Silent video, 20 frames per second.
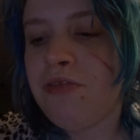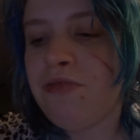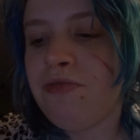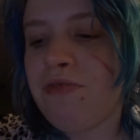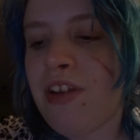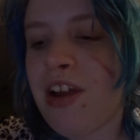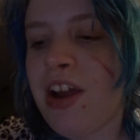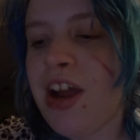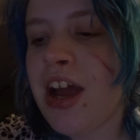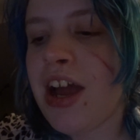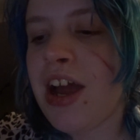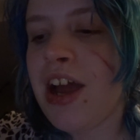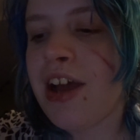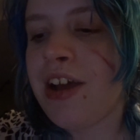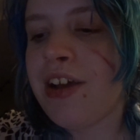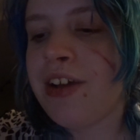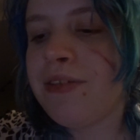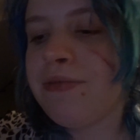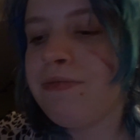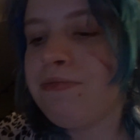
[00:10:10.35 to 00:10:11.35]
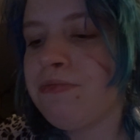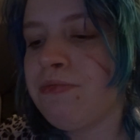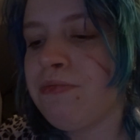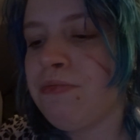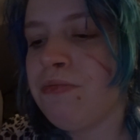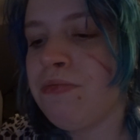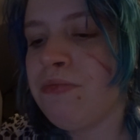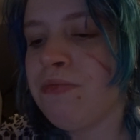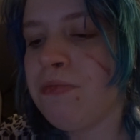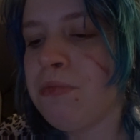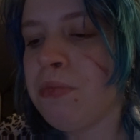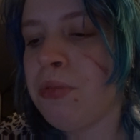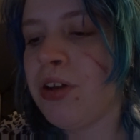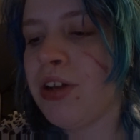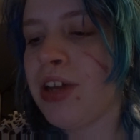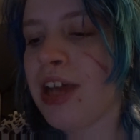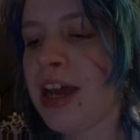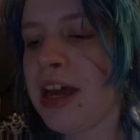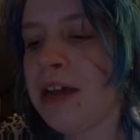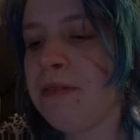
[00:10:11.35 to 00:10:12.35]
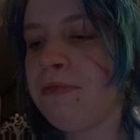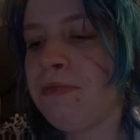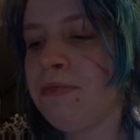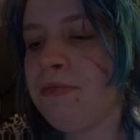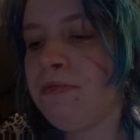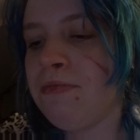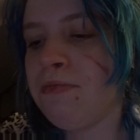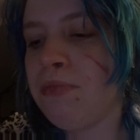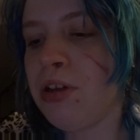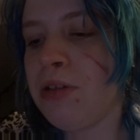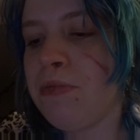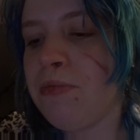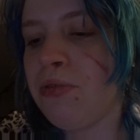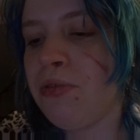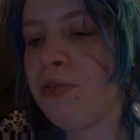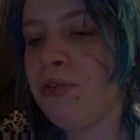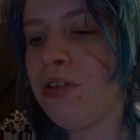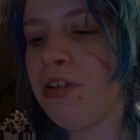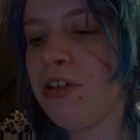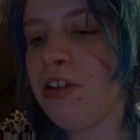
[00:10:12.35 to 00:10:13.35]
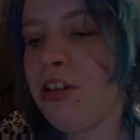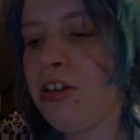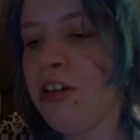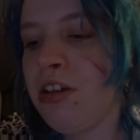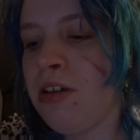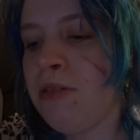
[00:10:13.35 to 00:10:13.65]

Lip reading: Rare, but important,